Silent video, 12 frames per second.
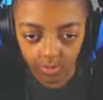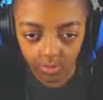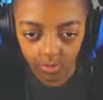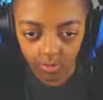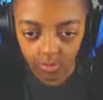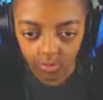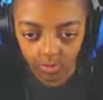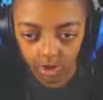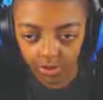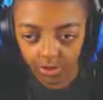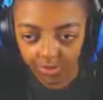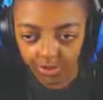oh,
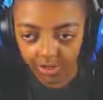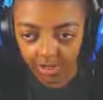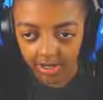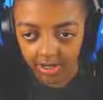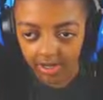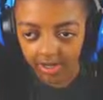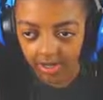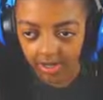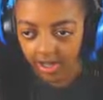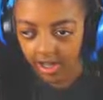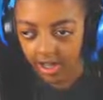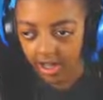oh, I'm doing it.
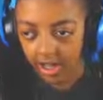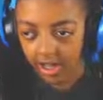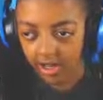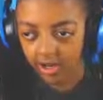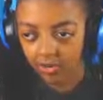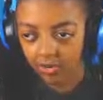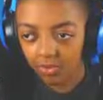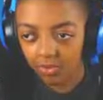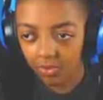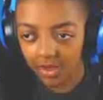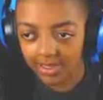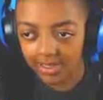Wait, hello,
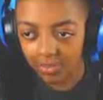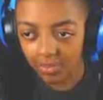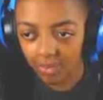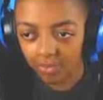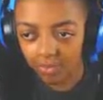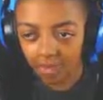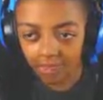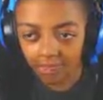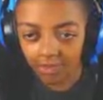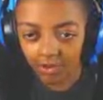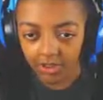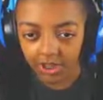what's up? Hope you
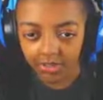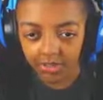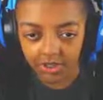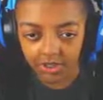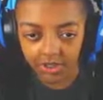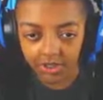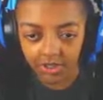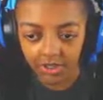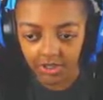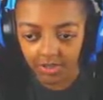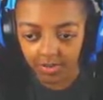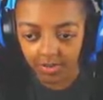have fun. This version,
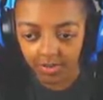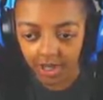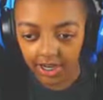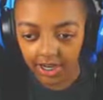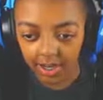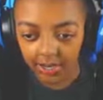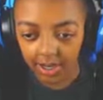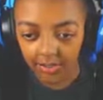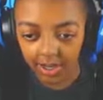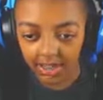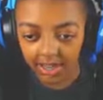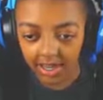you know what, forget it. I don't
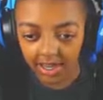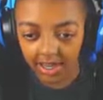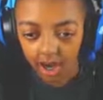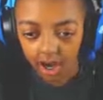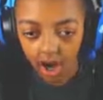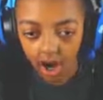care what you're saying.